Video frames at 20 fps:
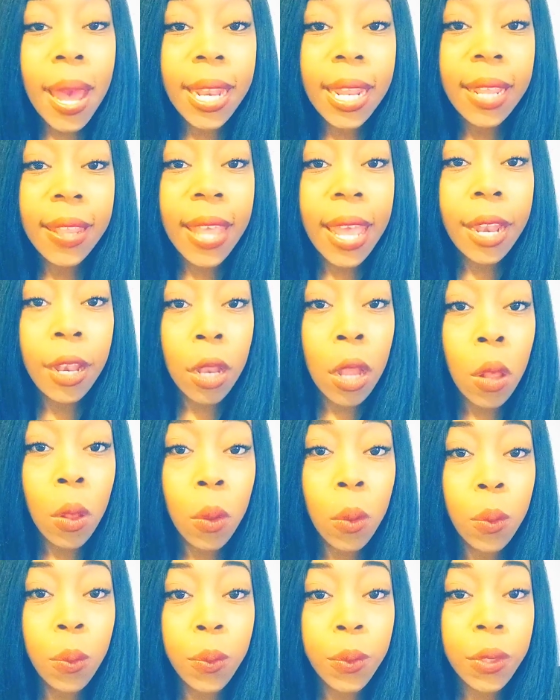that
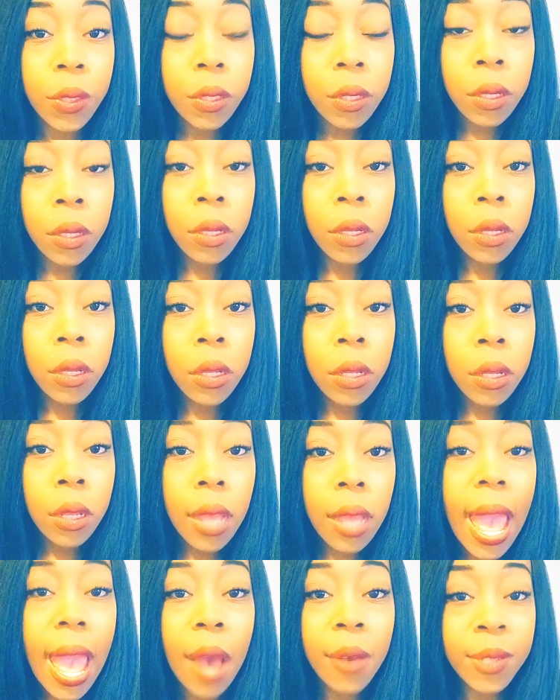knows
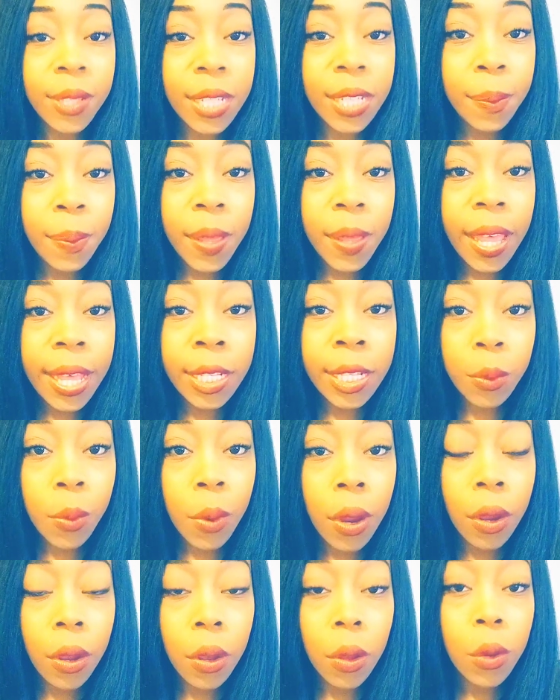how CPS
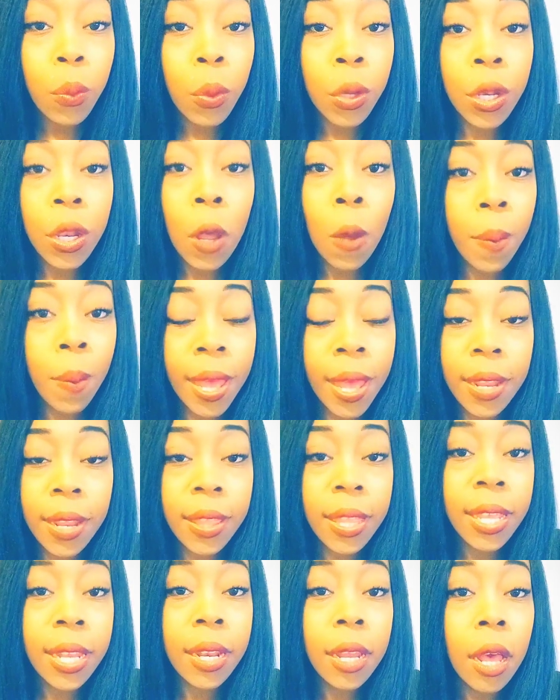work would know better
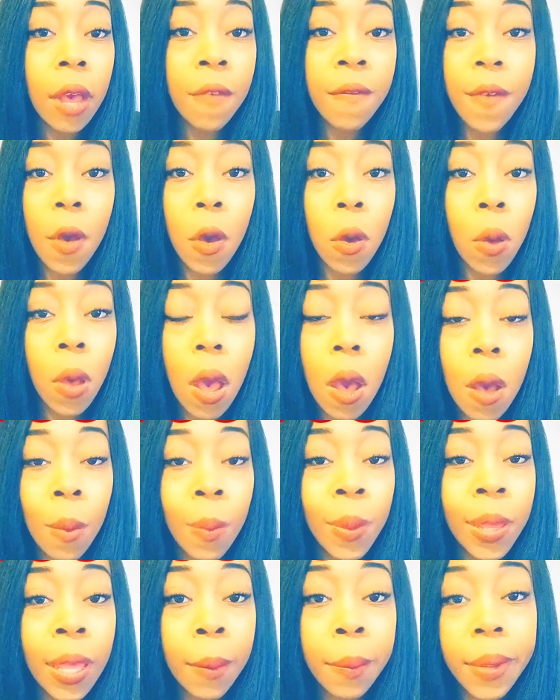than a phone call
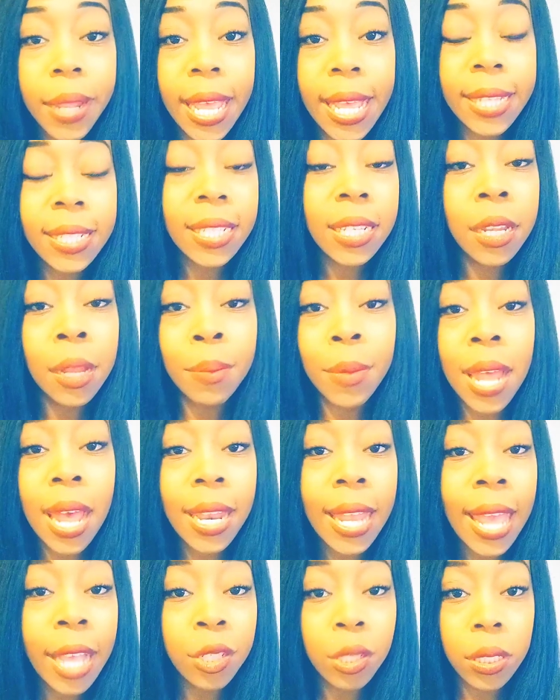being placed and them
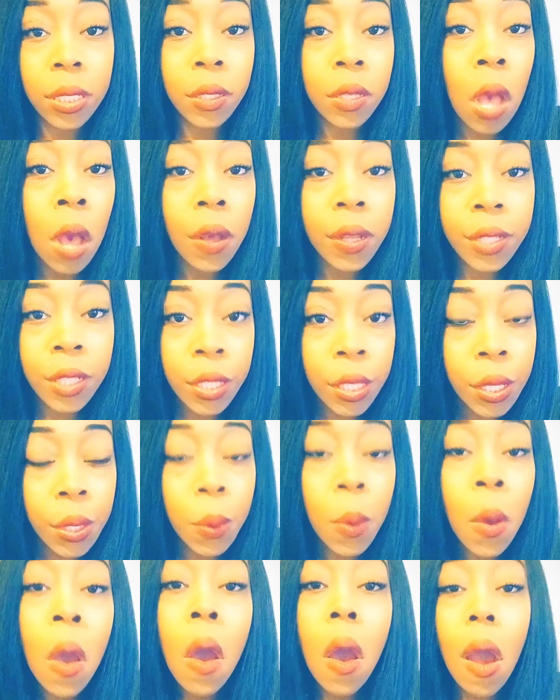not actually talking to
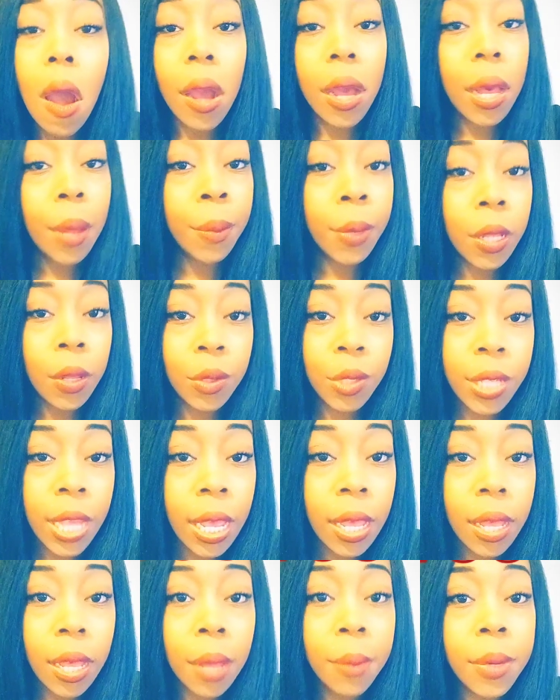you or coming
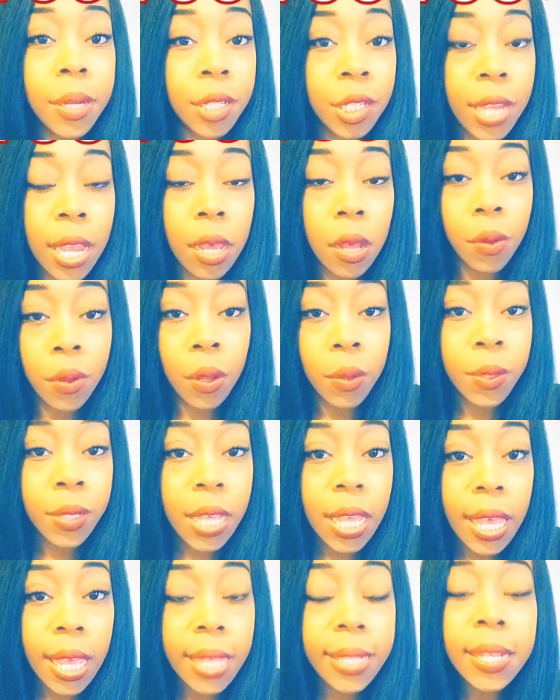to check on those
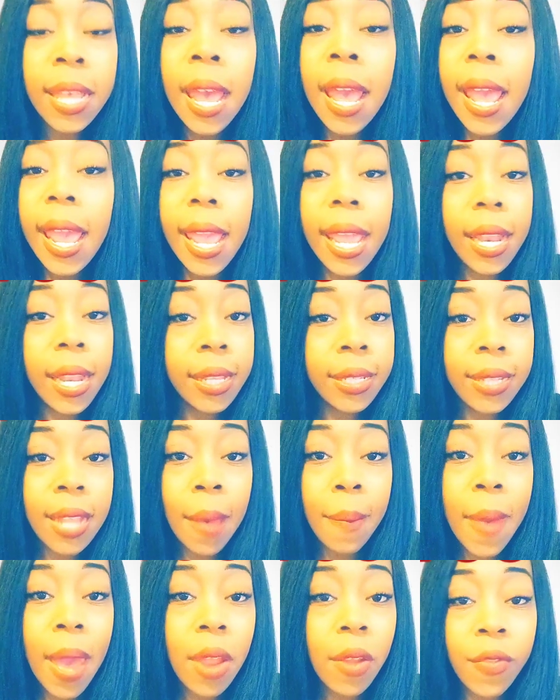kids. It does
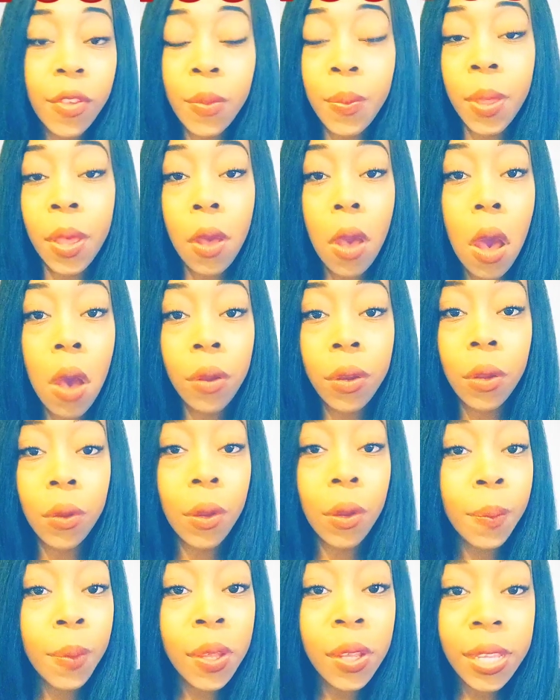not matter if you've been called on
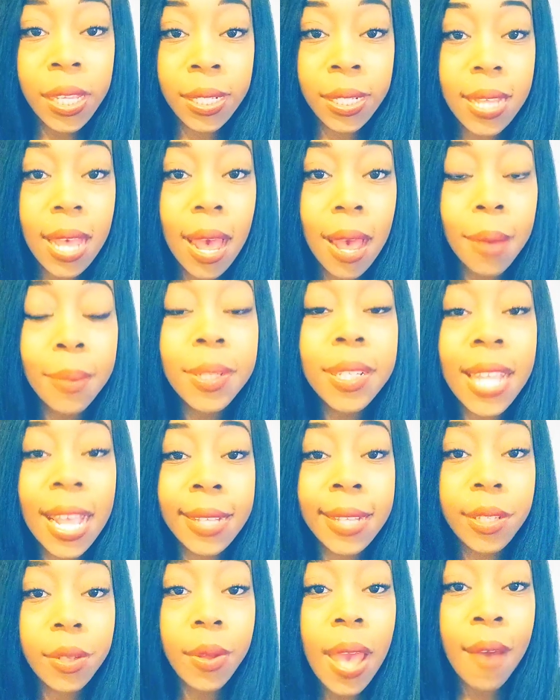a million times. They
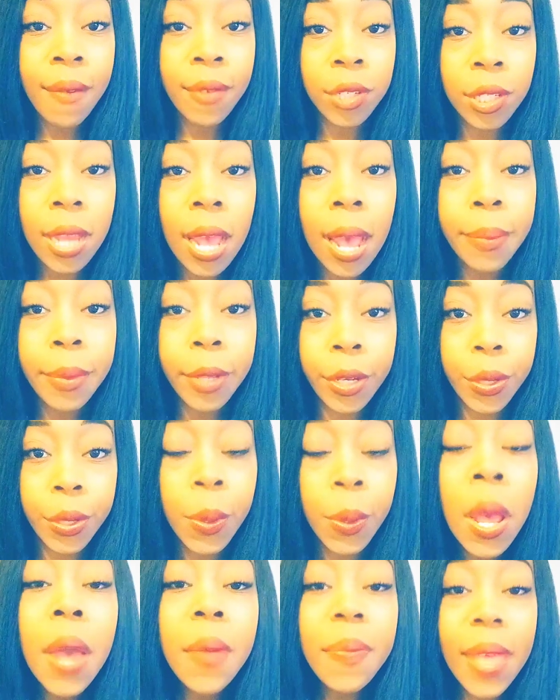still have a job to
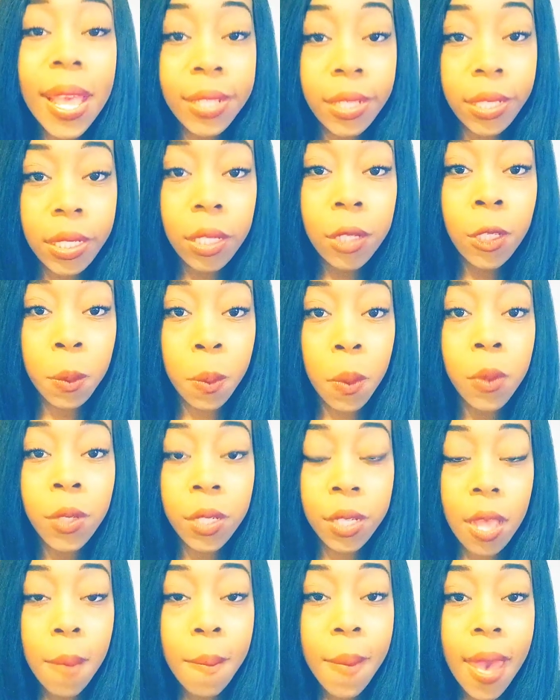do. They still supposed
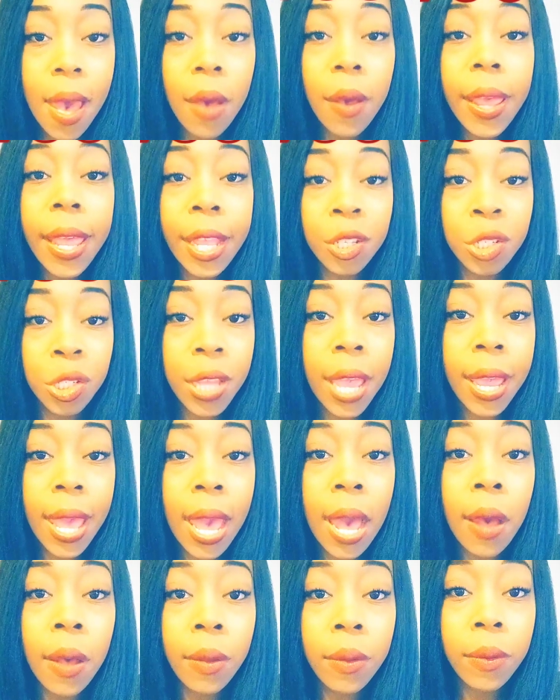to come out and check
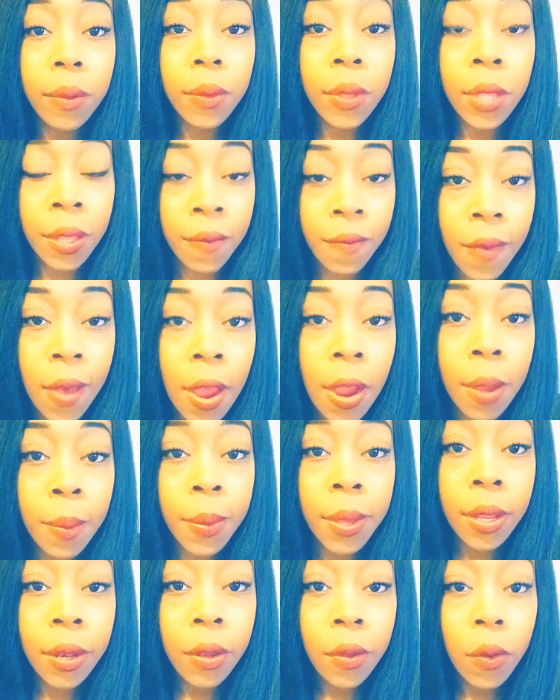out the
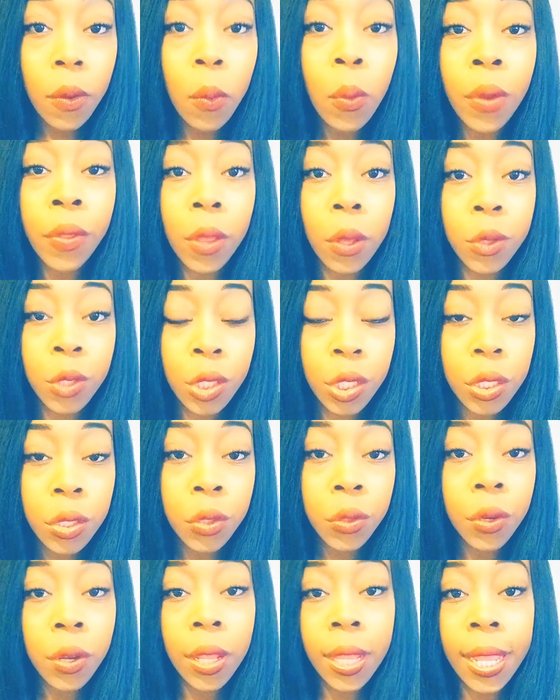environment where those
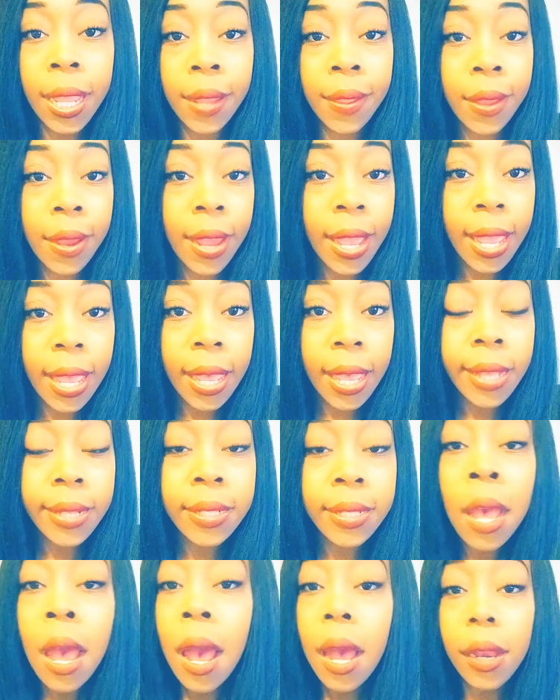children are laying their
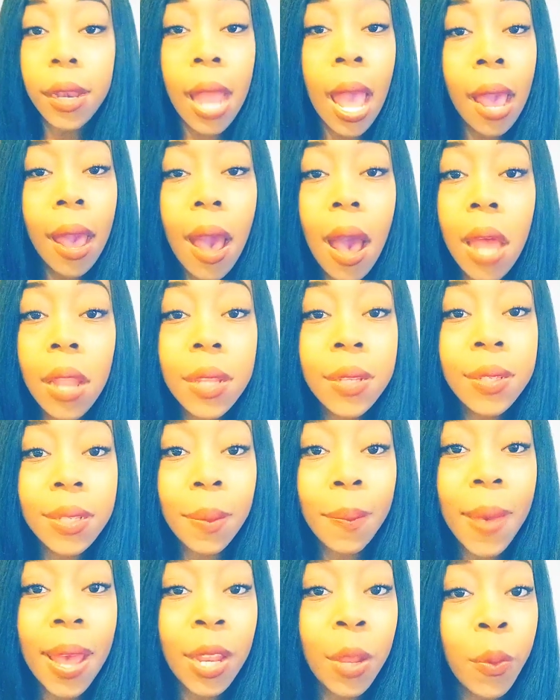heads. Not calling
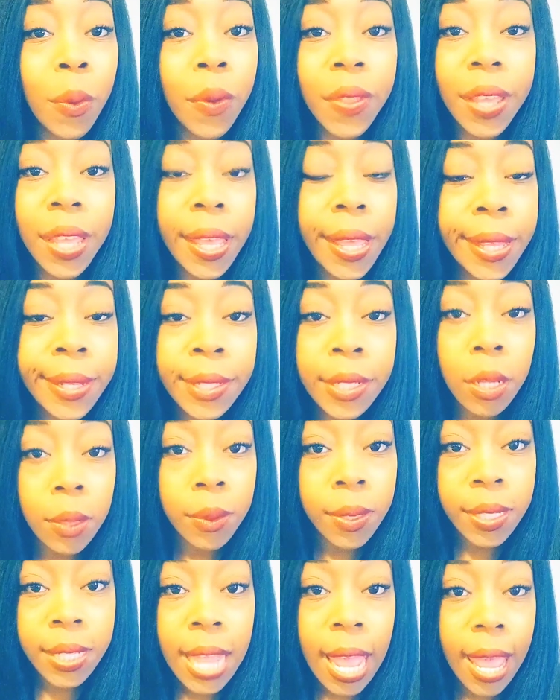somebody where the kids don't
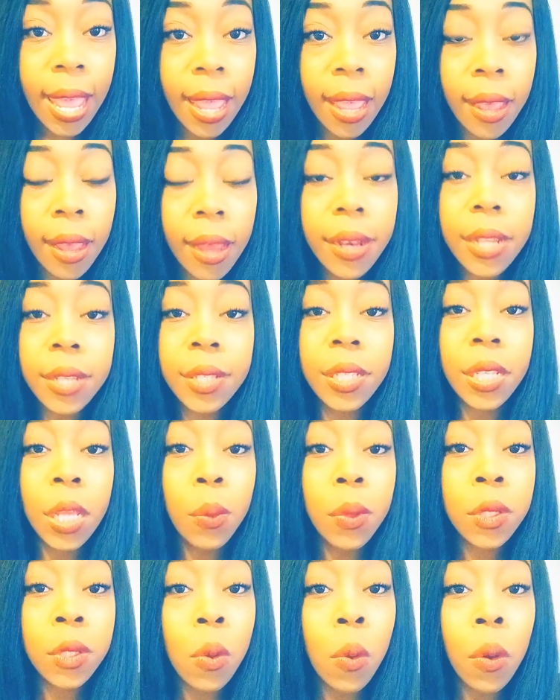stay to see
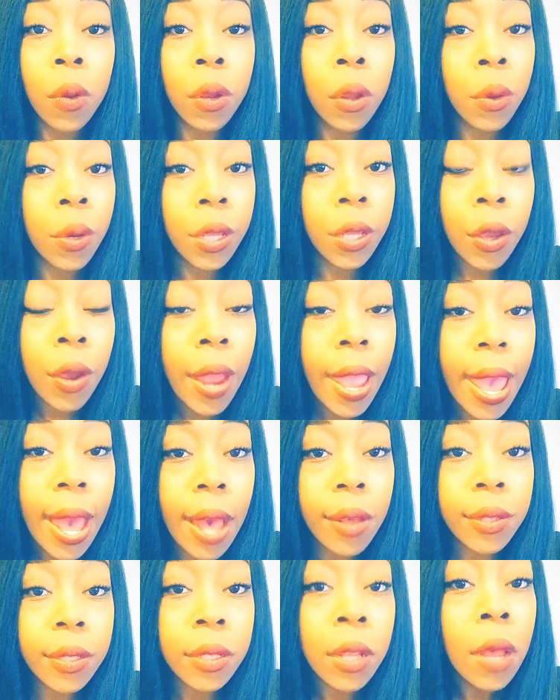what's going on in your
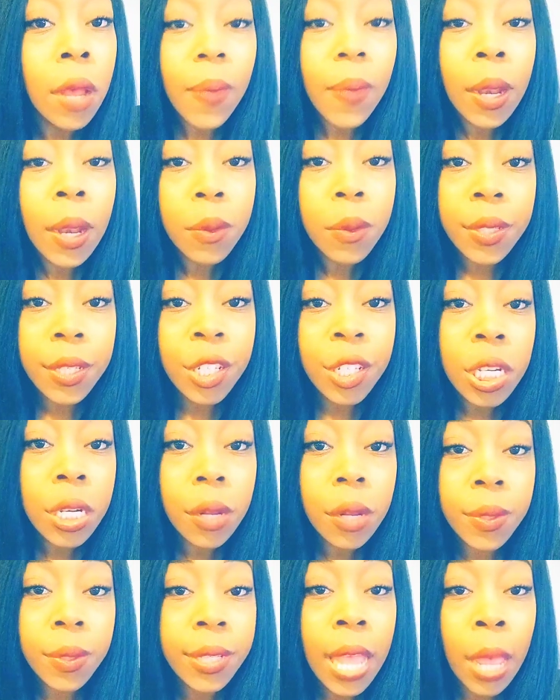house. She
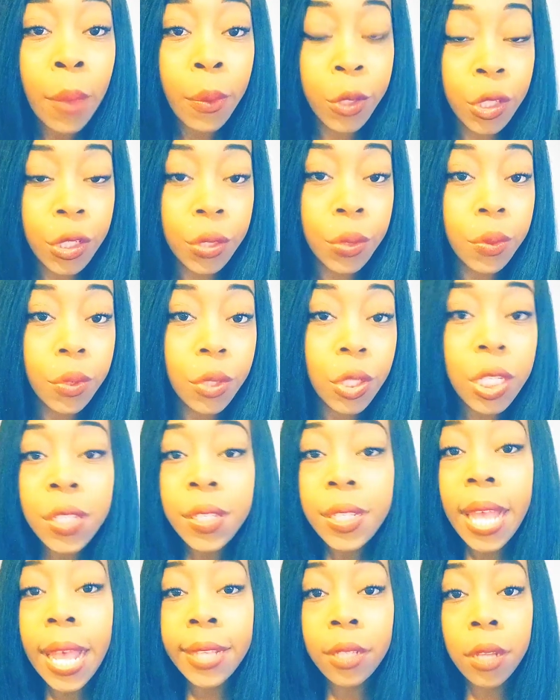don't stay with you. She
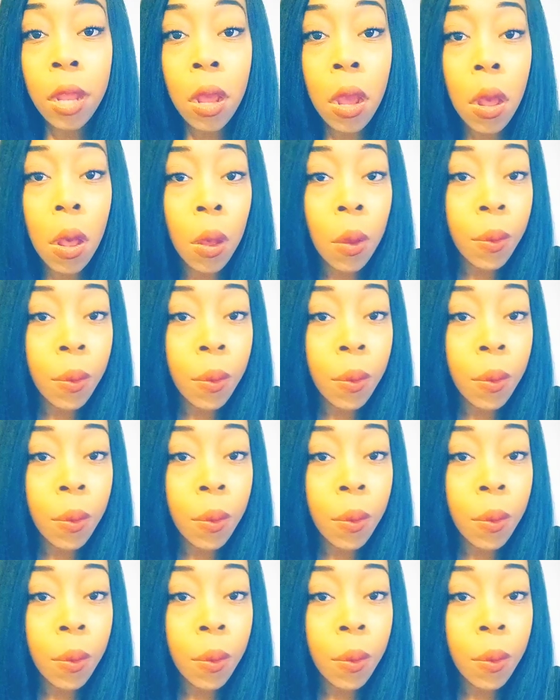stays in her own